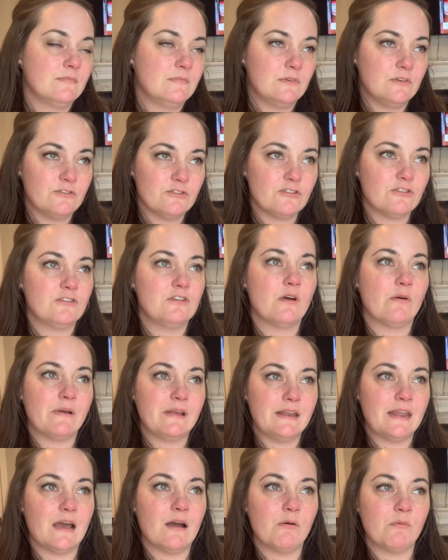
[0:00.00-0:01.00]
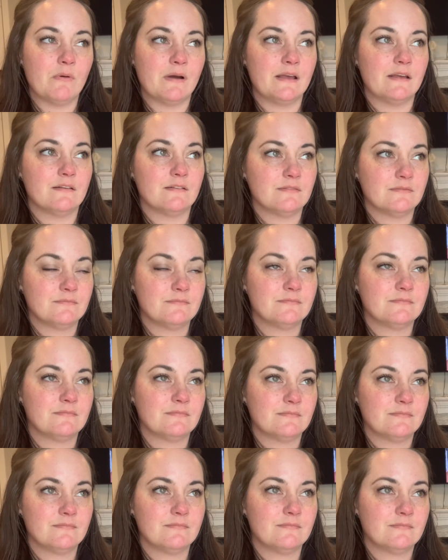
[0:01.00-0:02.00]
Just knowing now what
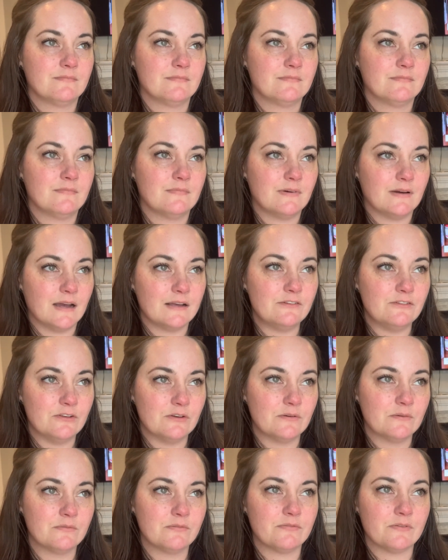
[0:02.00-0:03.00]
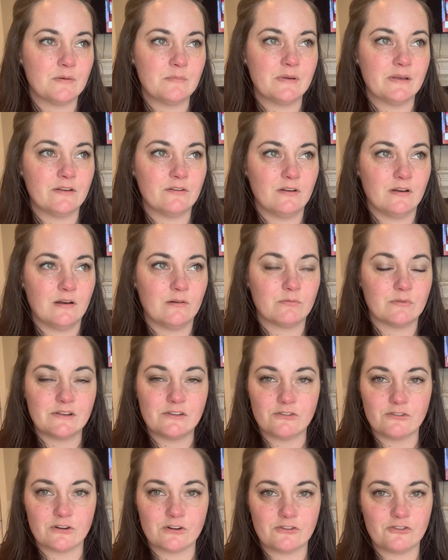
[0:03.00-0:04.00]
I do from
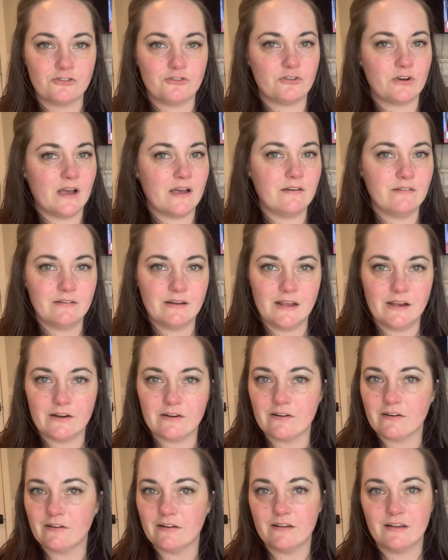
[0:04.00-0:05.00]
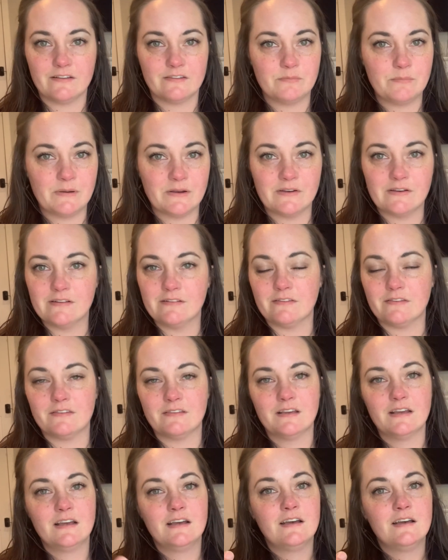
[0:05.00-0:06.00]
research, trial and error
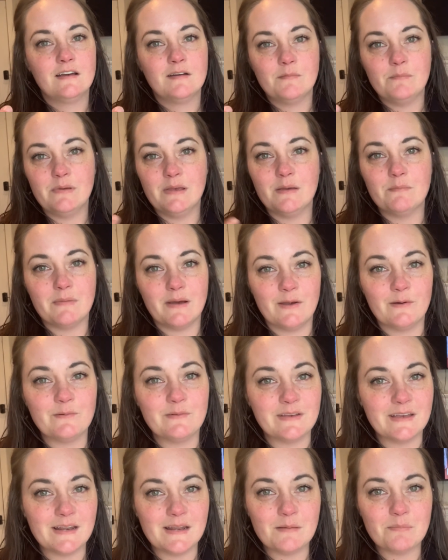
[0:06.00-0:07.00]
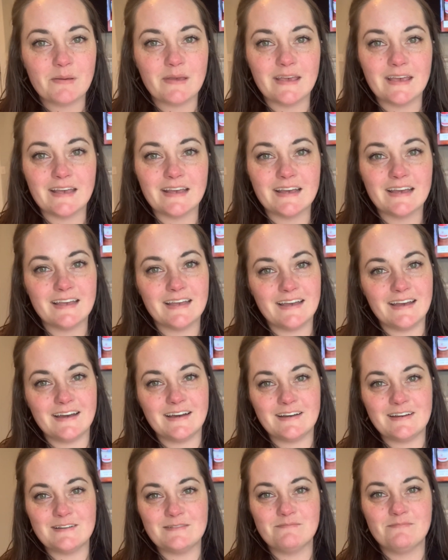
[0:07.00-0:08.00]
experience, being my own guinea pig,
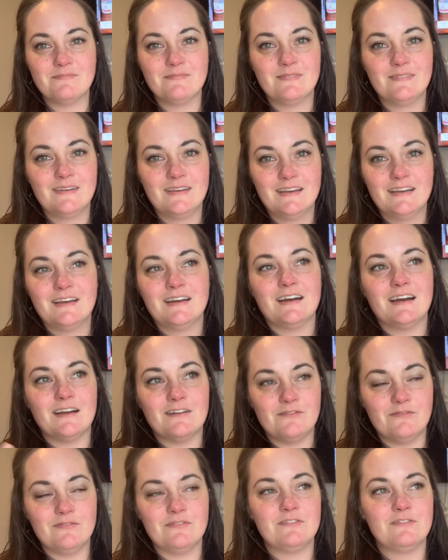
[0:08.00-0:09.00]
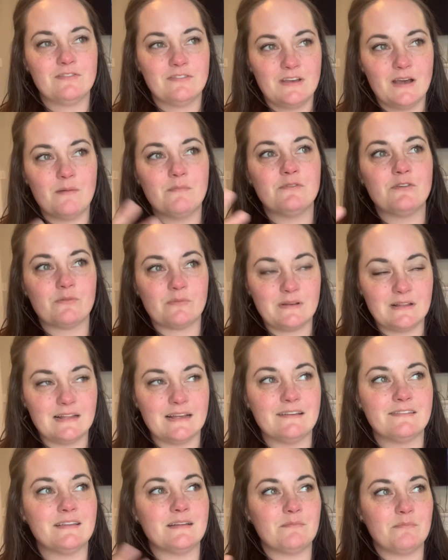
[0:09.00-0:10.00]
I've come to
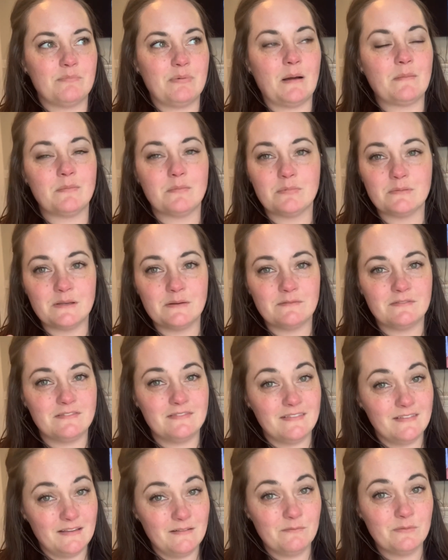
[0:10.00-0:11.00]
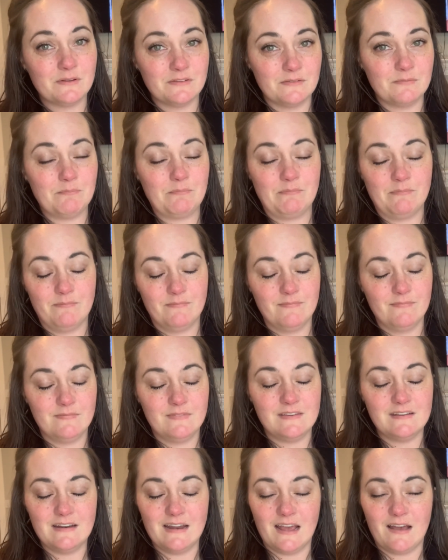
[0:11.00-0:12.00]
realize that probably
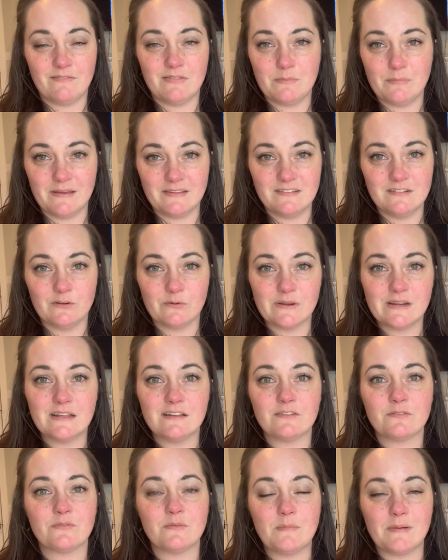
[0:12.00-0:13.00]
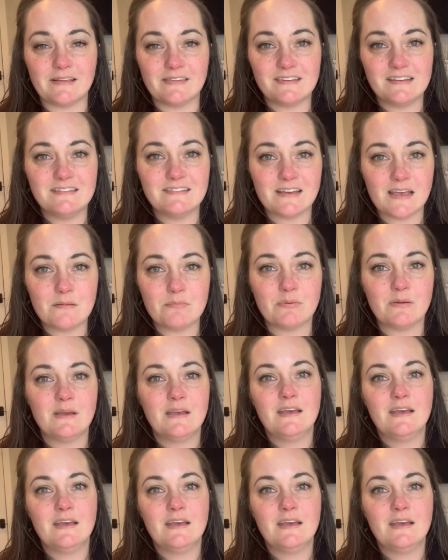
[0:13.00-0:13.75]
didn't have the best ingredients for my skin type.